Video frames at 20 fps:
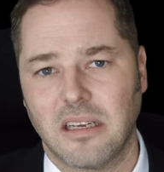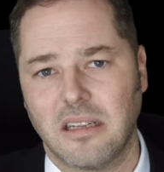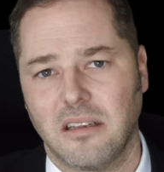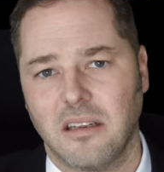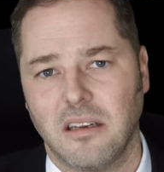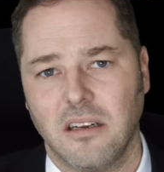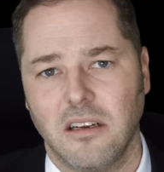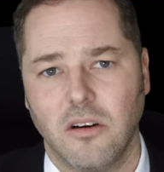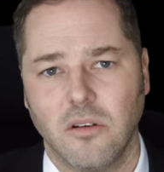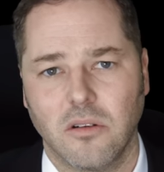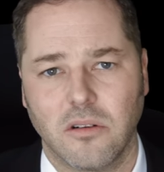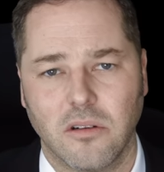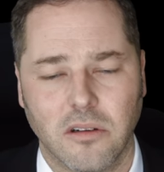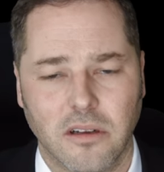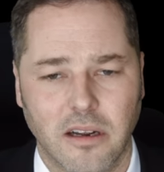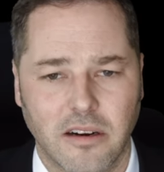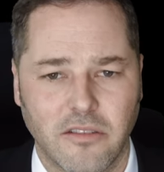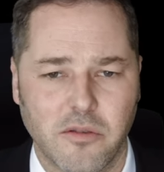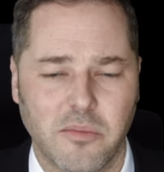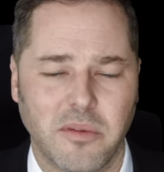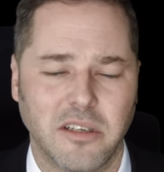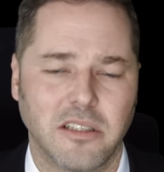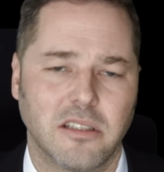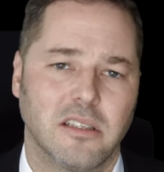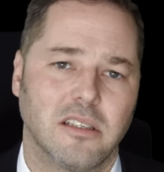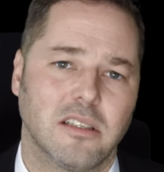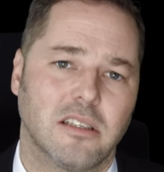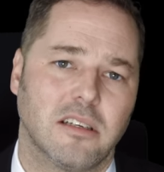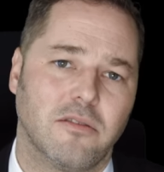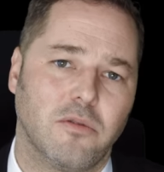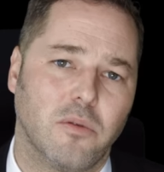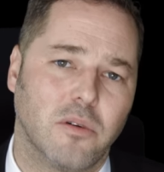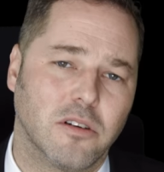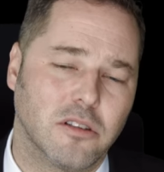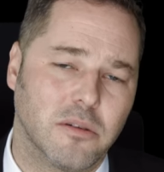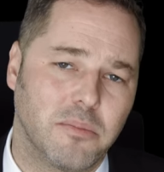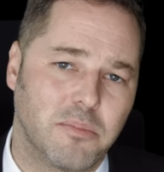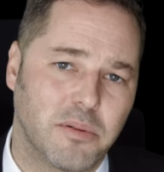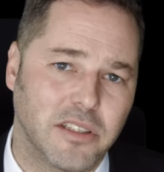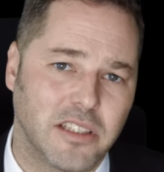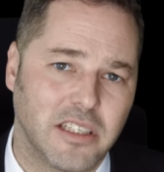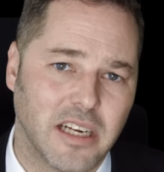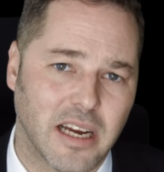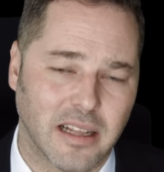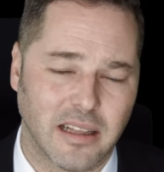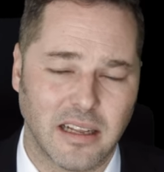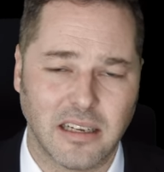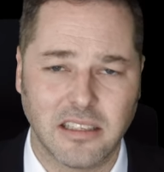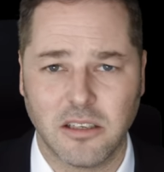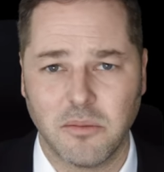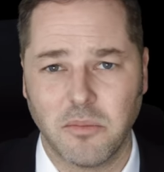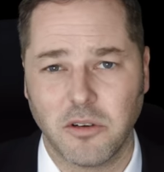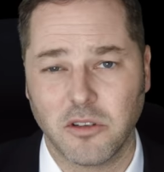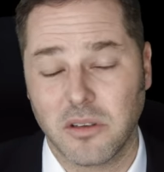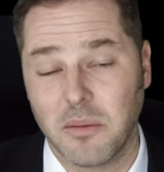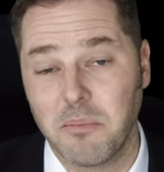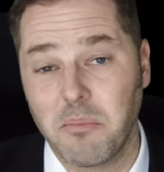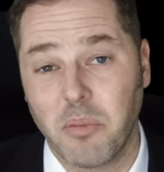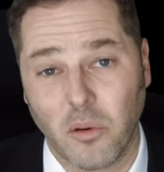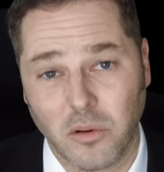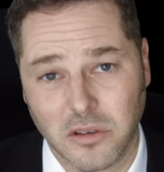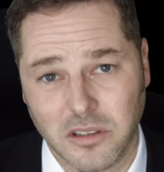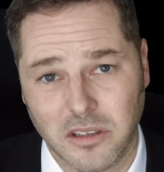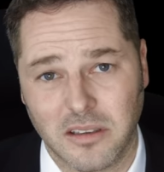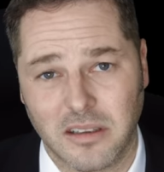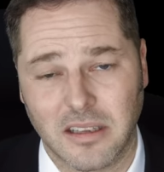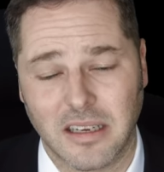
and the local governments and stuff want to project. That's the most important